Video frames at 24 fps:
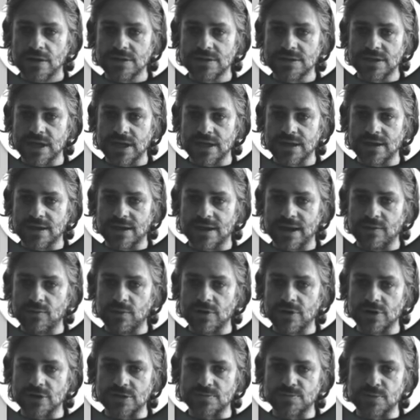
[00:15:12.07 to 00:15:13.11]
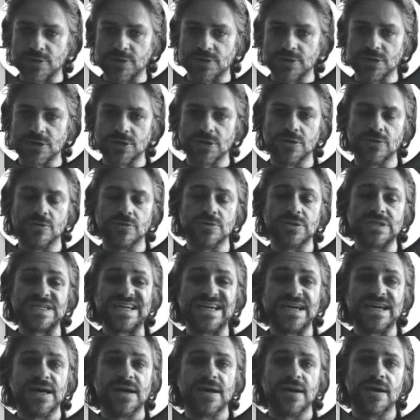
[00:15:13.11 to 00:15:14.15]
Technically, we're not supposed to use
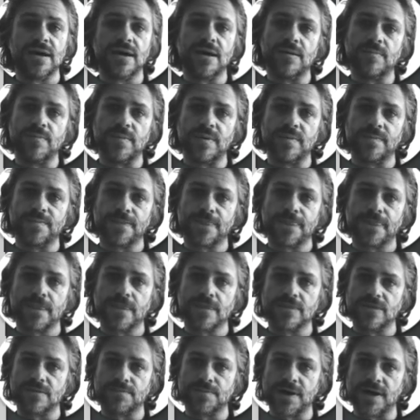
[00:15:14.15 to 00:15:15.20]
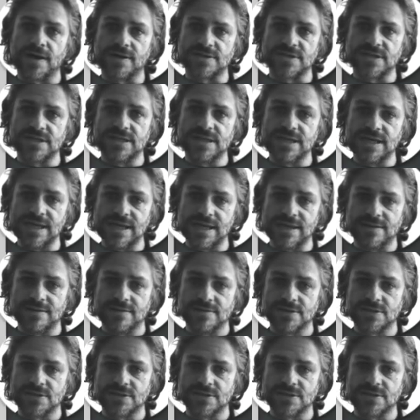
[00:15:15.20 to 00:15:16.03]
the past D.